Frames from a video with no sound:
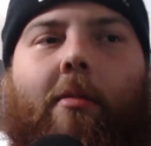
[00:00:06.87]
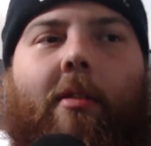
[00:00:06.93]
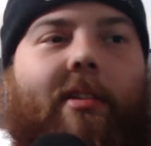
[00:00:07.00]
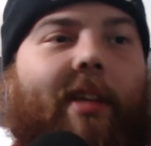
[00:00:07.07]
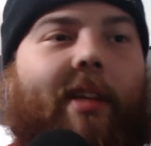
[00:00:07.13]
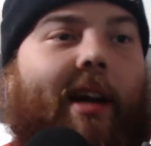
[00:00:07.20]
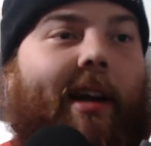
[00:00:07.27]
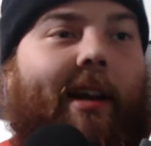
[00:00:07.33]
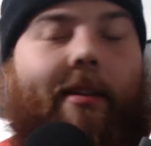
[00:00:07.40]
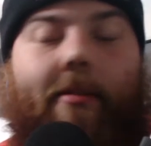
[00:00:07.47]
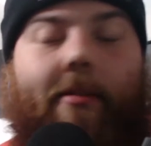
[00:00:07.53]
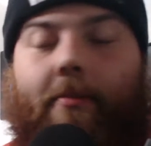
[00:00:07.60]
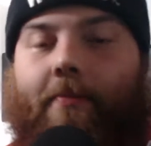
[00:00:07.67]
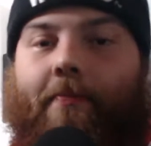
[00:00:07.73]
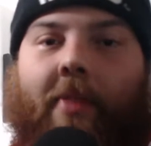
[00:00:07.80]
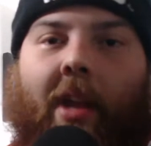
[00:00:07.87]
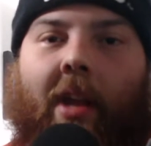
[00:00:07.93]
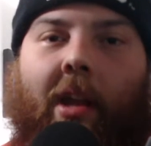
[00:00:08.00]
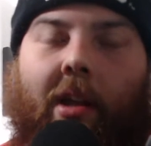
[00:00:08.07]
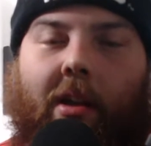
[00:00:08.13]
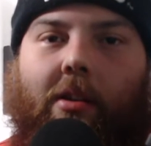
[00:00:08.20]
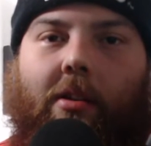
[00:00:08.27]
decided
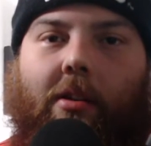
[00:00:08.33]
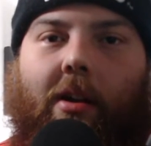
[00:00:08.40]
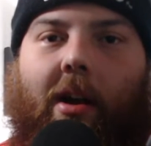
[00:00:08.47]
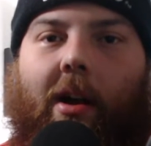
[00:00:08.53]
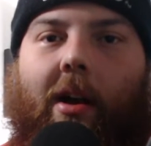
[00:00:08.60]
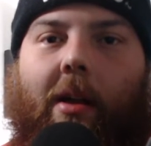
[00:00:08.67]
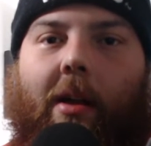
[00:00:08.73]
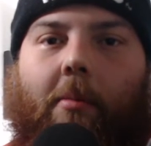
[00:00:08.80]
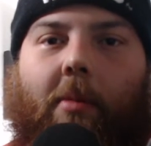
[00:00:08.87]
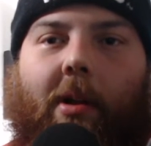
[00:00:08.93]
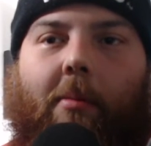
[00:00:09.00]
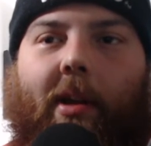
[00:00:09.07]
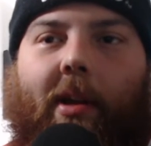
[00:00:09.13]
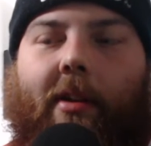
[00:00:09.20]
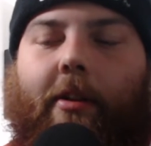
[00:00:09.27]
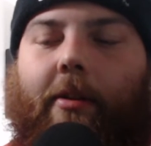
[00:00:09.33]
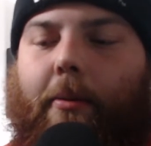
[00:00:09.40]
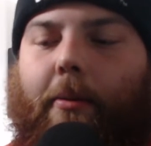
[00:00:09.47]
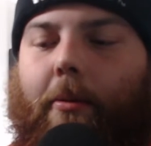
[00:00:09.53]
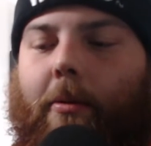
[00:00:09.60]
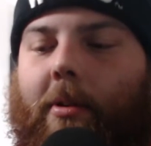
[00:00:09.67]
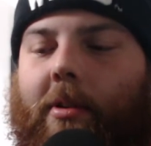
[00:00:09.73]
I'm going to make a
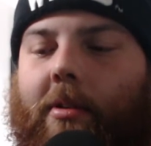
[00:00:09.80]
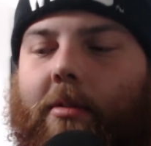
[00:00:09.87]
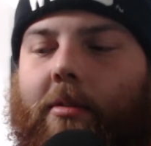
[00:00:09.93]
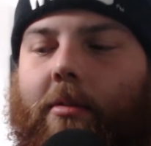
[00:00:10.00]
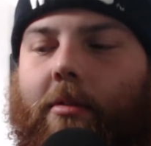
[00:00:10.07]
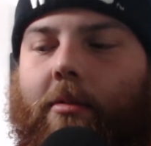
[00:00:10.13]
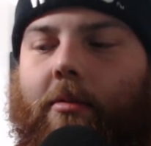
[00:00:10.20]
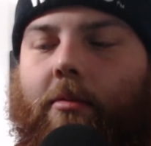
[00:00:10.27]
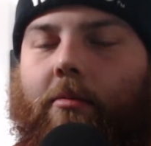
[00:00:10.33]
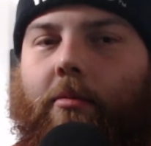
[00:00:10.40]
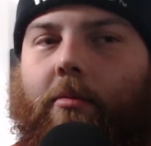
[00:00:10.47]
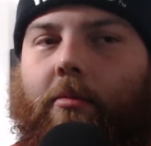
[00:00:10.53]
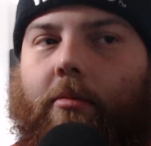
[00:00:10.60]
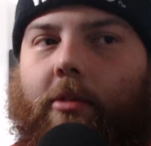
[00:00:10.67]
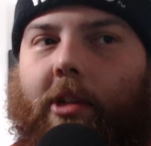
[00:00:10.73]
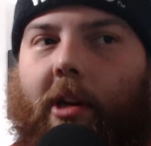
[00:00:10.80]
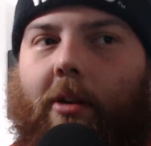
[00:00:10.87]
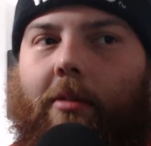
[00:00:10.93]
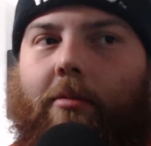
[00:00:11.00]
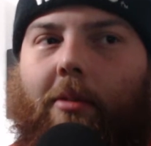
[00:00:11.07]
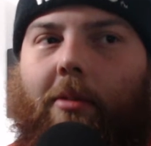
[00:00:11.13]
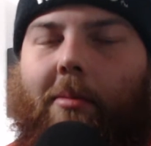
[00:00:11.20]
new
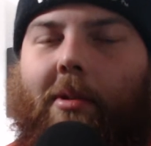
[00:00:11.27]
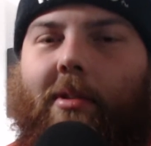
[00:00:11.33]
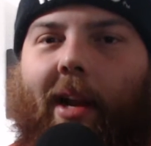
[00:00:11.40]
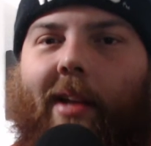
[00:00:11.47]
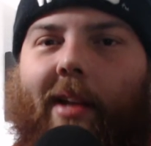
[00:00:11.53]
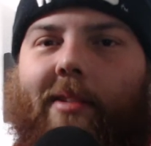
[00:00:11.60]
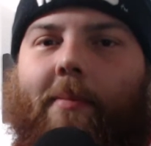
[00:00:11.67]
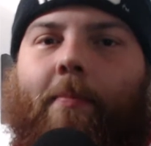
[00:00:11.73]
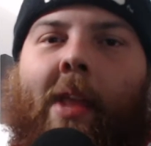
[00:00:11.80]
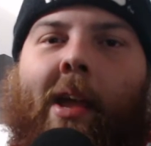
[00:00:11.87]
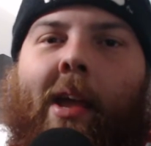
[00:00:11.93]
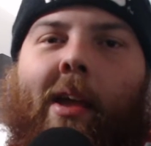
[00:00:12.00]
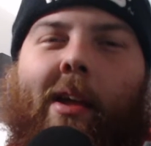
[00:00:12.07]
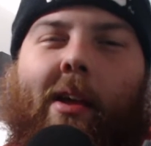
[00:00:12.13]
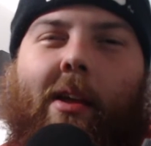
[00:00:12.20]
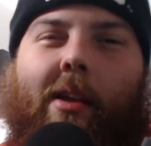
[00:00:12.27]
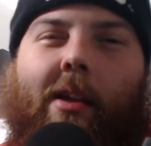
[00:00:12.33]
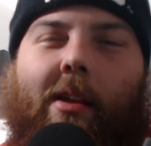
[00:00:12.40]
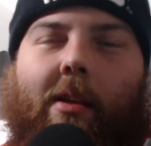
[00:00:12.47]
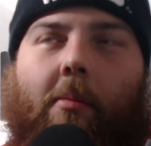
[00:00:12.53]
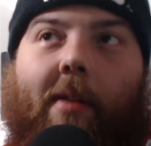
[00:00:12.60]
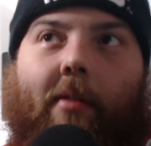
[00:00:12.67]
show, almost, I guess.
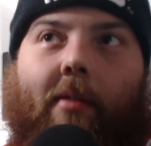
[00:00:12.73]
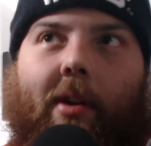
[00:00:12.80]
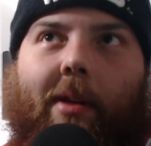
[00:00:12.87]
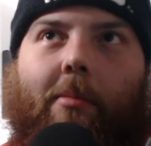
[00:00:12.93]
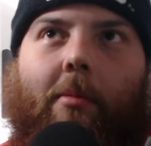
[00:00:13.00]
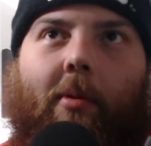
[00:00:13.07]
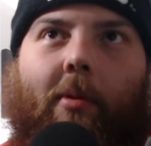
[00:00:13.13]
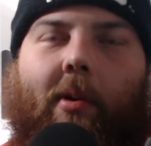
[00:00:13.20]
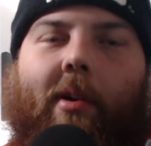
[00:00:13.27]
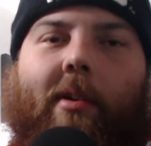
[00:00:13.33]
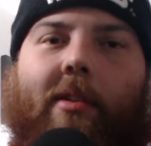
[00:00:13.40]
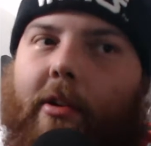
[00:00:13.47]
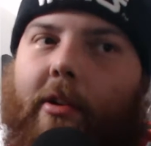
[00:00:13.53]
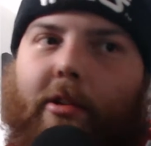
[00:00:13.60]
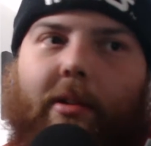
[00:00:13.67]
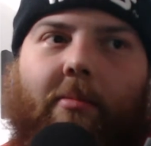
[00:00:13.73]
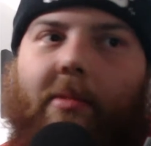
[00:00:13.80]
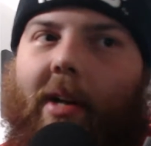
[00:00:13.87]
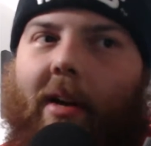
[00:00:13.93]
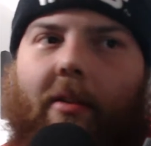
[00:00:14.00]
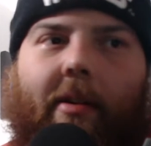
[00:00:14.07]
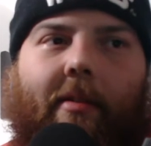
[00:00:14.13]
I'm going to have a couple more. Told you, I'm
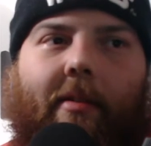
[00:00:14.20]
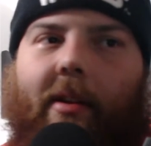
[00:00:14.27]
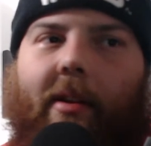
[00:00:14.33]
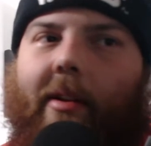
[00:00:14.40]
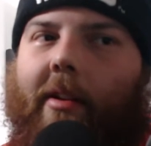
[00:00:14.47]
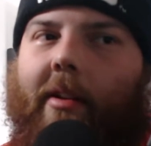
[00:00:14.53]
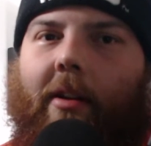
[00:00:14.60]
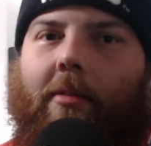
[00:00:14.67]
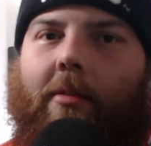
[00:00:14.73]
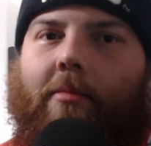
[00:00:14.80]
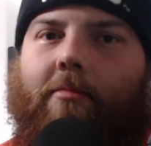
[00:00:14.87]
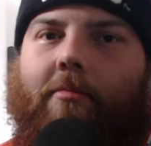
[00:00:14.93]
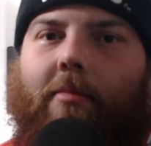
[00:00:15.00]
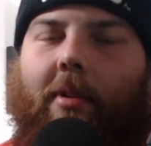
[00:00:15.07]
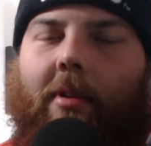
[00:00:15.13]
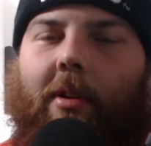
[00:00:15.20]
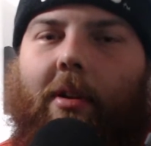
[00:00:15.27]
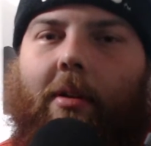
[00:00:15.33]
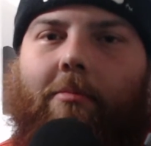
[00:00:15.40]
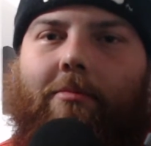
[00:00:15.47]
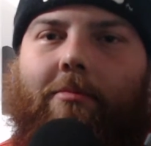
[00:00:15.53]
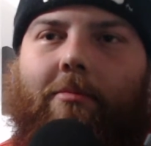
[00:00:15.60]
trying to do everything, you know.
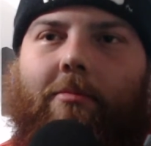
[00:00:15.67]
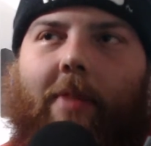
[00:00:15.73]
I'm